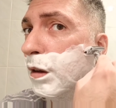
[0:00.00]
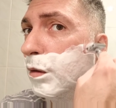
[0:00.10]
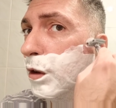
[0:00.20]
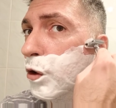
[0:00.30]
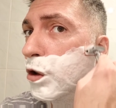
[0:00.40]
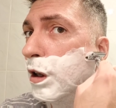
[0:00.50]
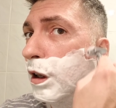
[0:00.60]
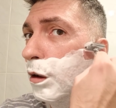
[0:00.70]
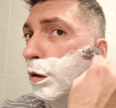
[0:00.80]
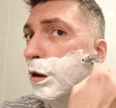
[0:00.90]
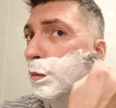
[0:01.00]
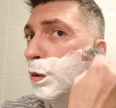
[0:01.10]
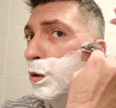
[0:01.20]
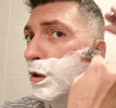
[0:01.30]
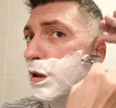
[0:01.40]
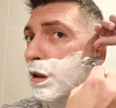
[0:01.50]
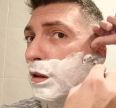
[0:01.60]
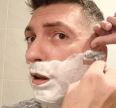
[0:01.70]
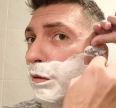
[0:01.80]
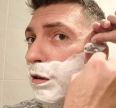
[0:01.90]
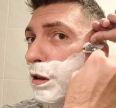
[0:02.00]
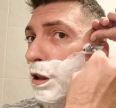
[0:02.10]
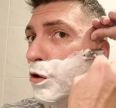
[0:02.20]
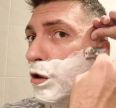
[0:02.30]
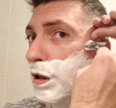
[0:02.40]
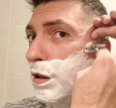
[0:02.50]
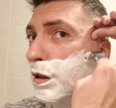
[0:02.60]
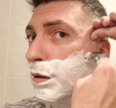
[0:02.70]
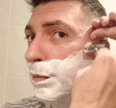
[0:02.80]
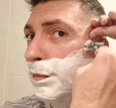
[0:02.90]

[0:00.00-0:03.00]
which I almost never adjust.